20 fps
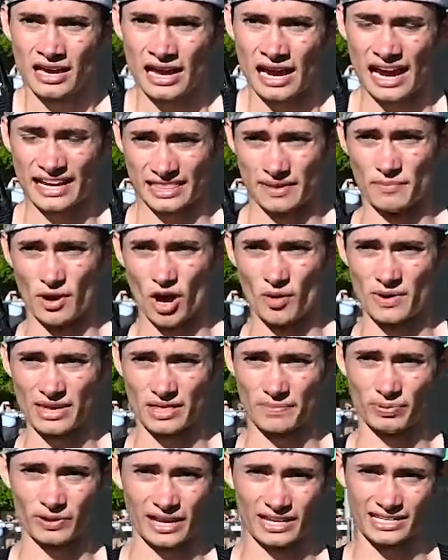At the moment,
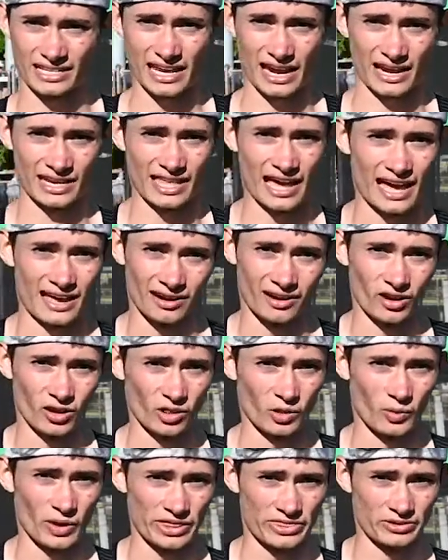the plan is to carry that all
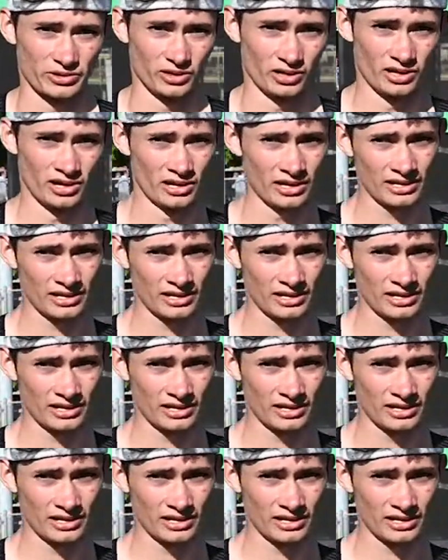the way through.